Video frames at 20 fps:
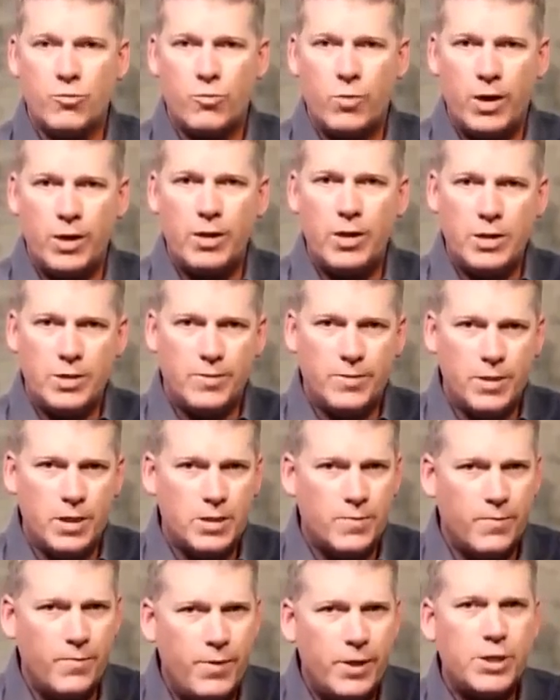run
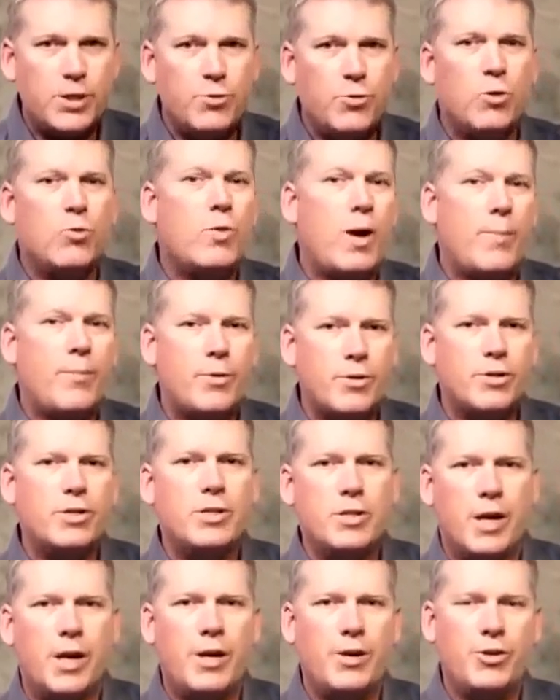this visual
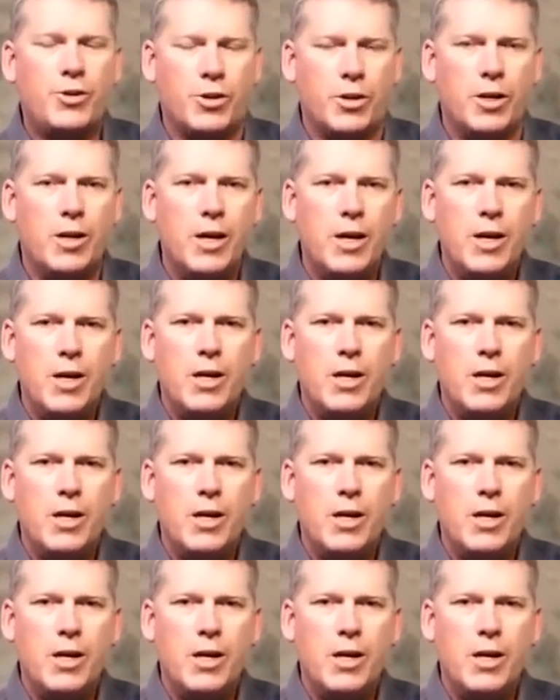representation